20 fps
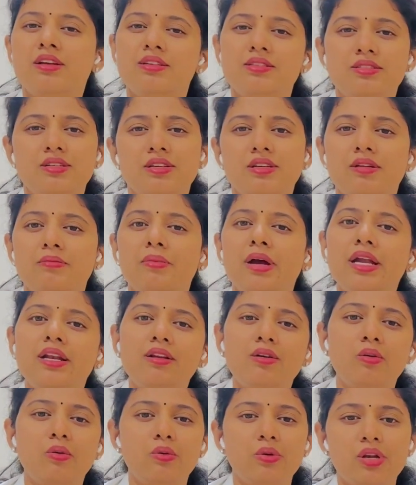is determined
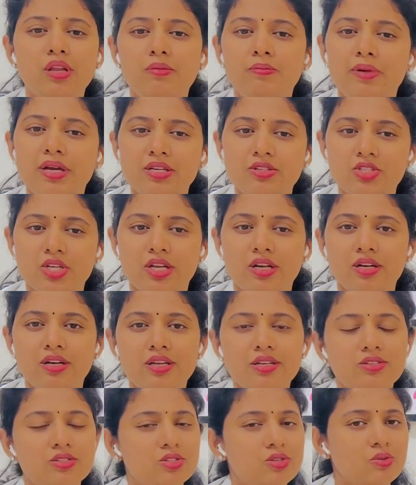only by
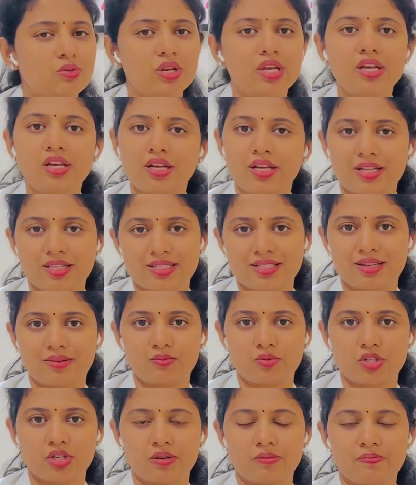genetics during
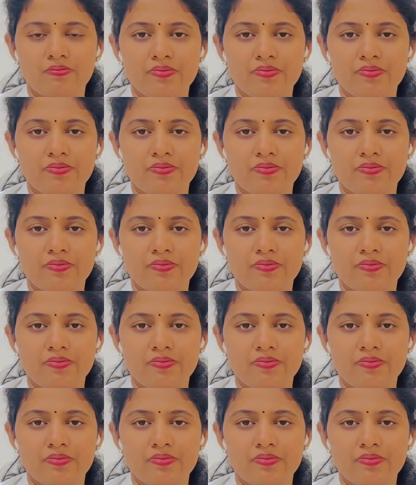conception.